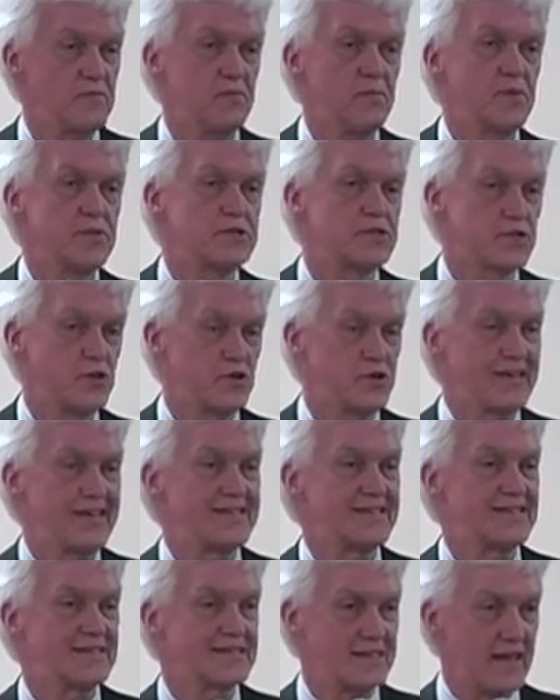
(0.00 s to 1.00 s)
but certainly at
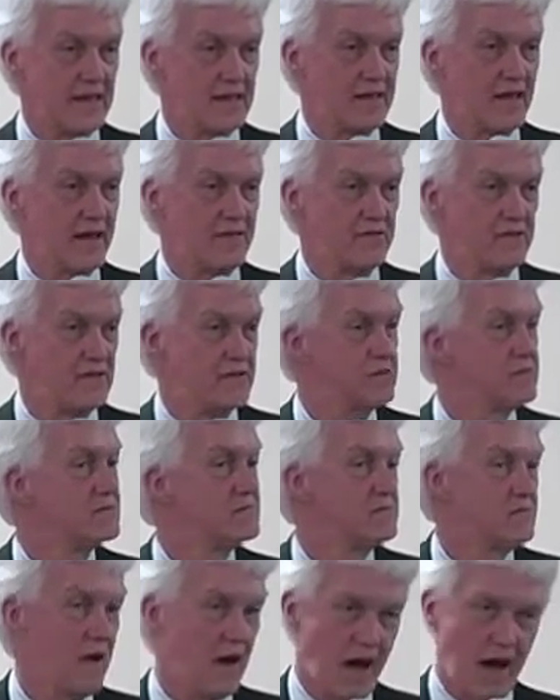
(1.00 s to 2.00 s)
the state level,
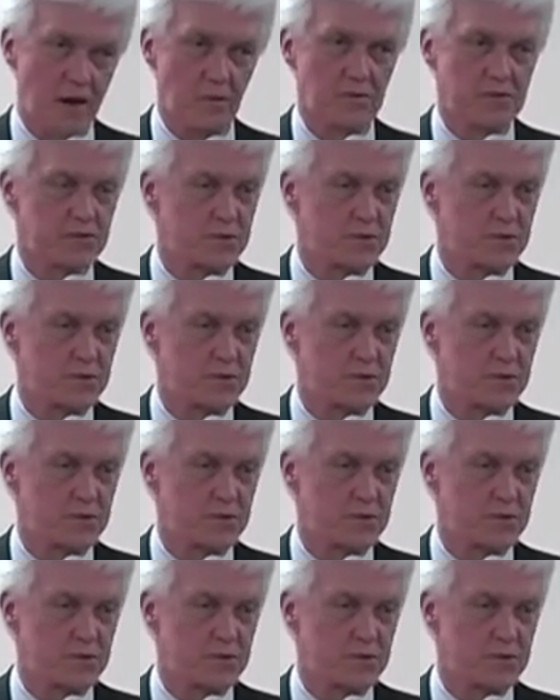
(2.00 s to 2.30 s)
I would